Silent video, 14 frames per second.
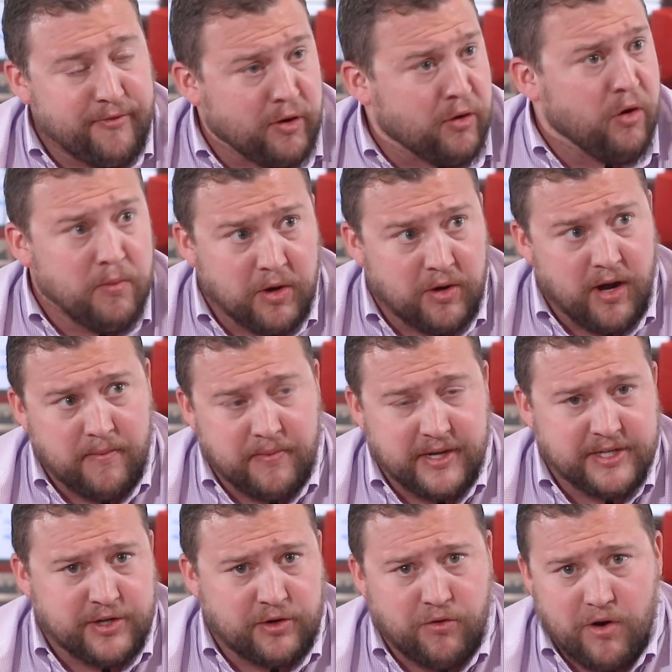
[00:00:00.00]
for global
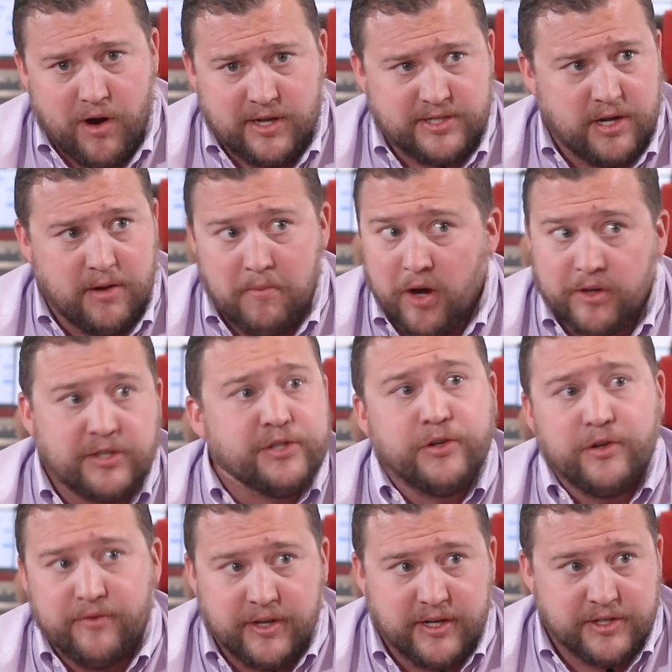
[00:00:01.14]
companies across a
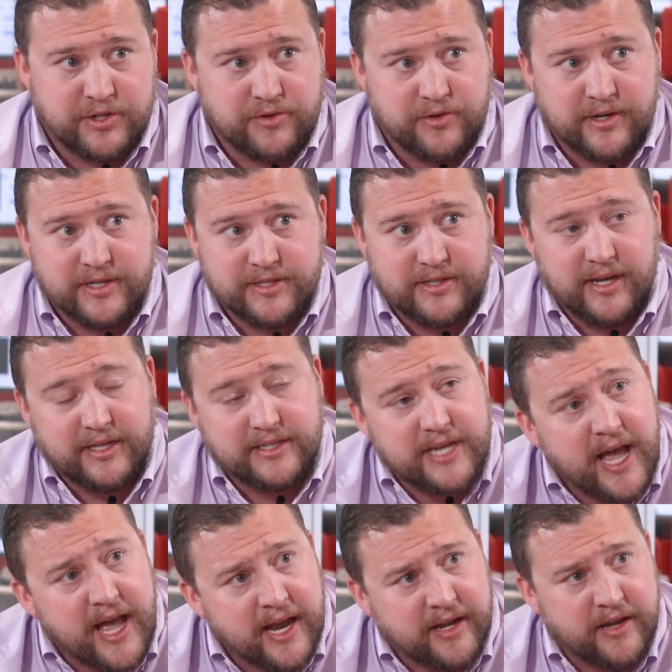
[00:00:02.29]
multitude of industries like
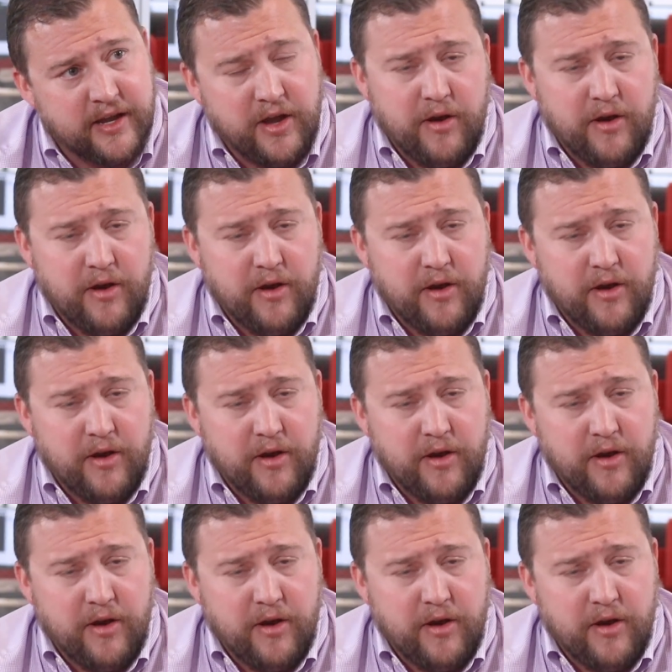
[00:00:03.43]
tech,